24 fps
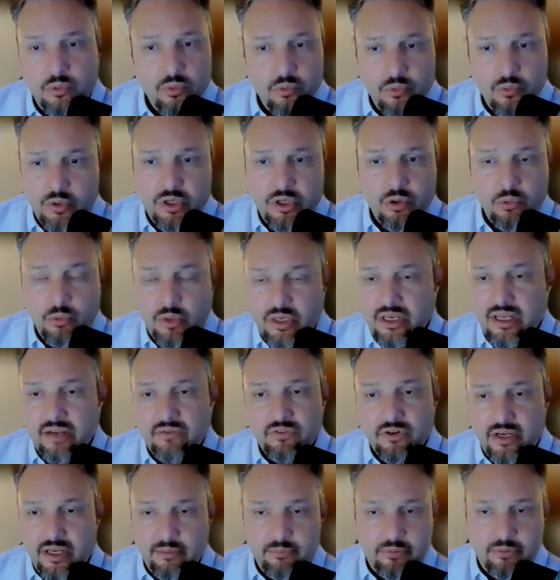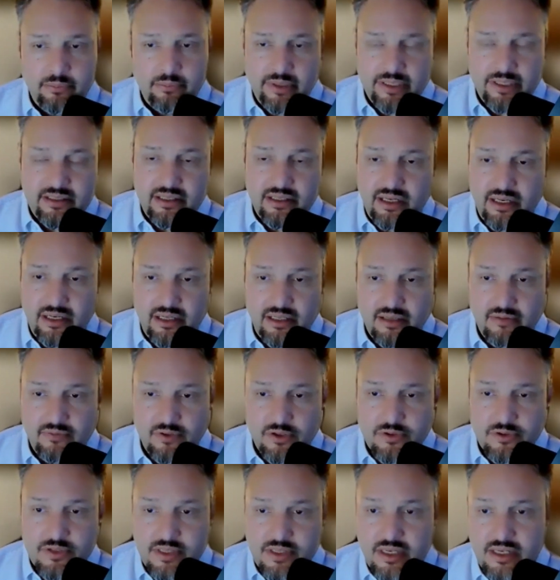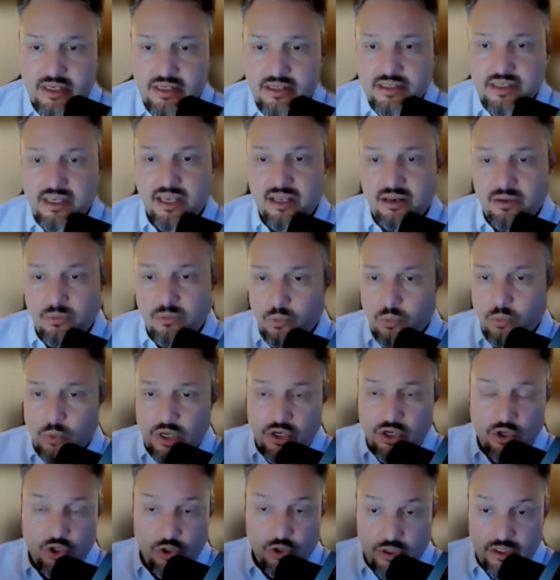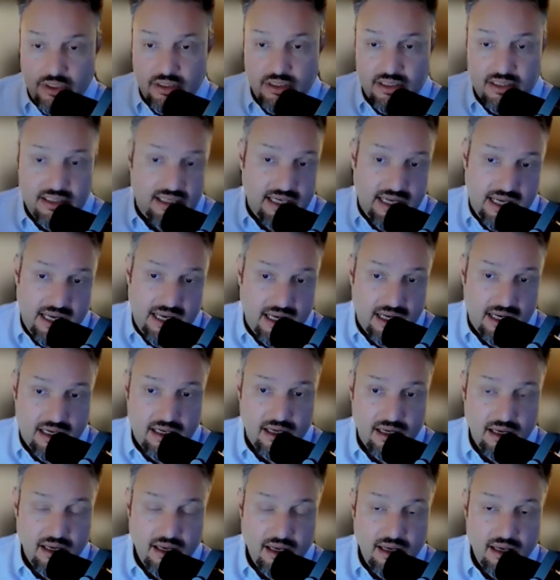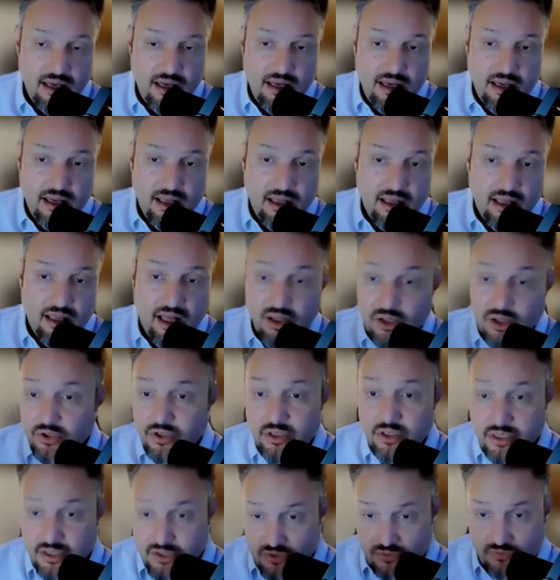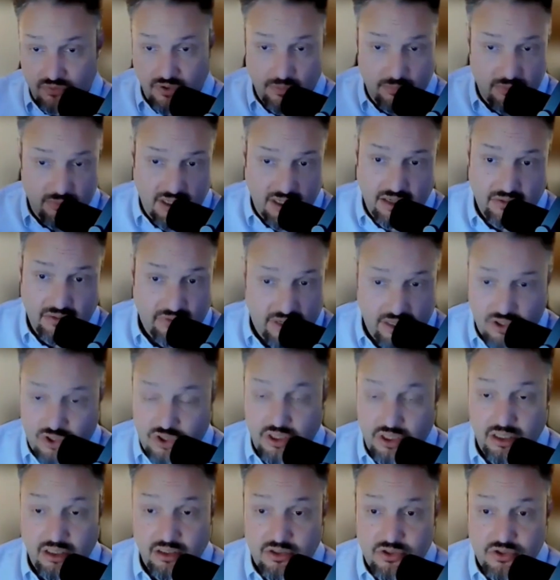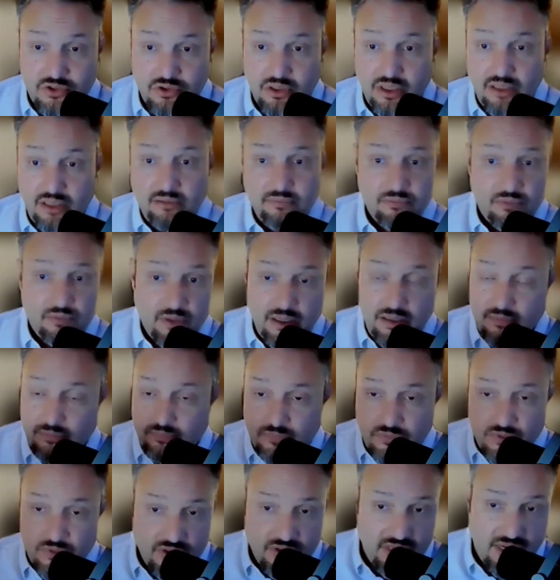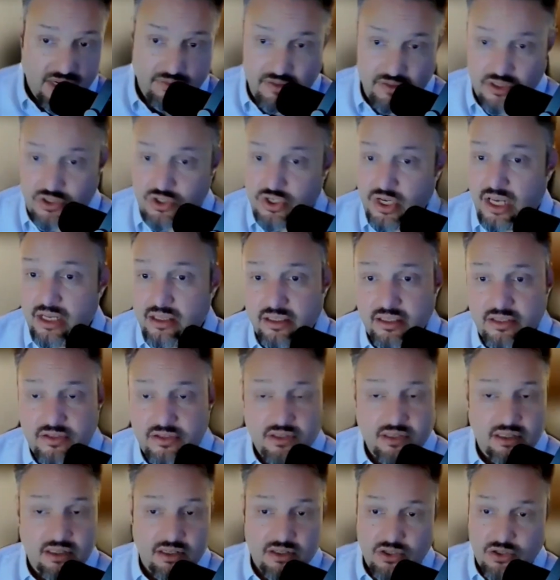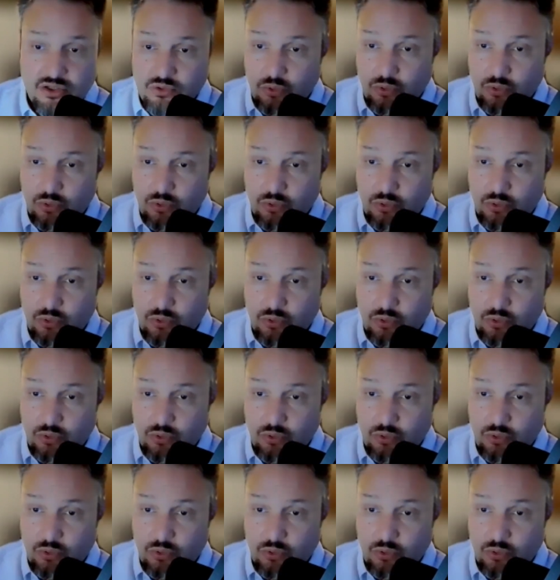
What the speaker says: we never implemented any of those things. And we could take learnings from the aviation industry, right? Safety checklist. This is